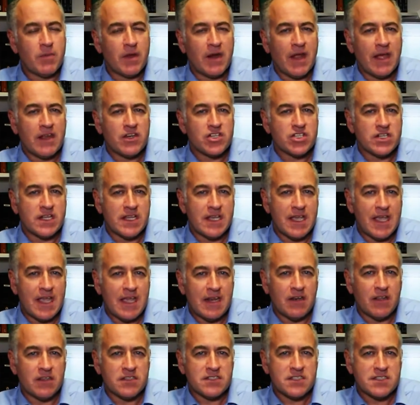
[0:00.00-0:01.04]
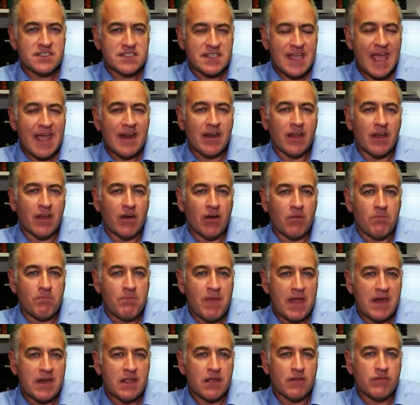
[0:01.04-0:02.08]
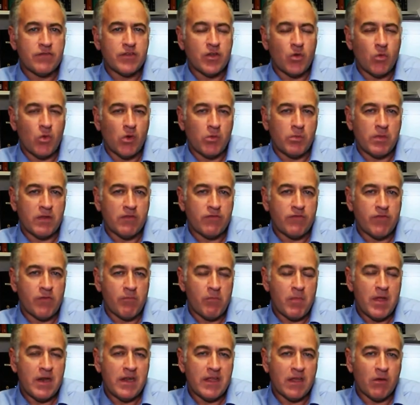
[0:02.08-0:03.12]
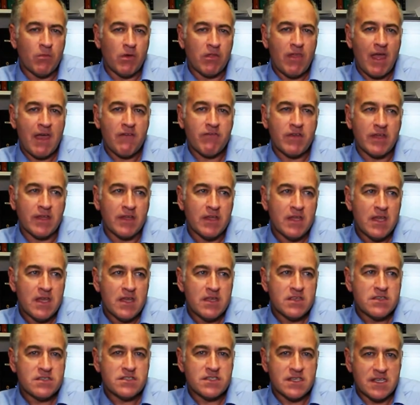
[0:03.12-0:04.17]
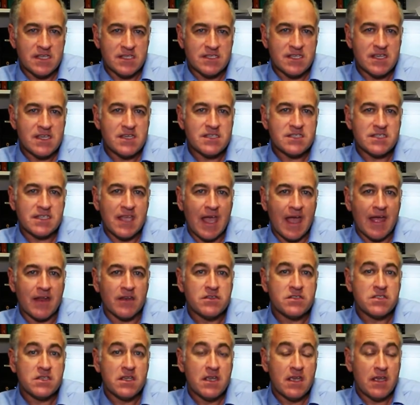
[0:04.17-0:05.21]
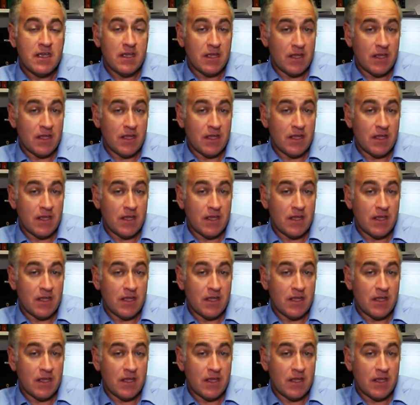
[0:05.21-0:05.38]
but actually in a scanner, and many of you will be familiar with having CT scans.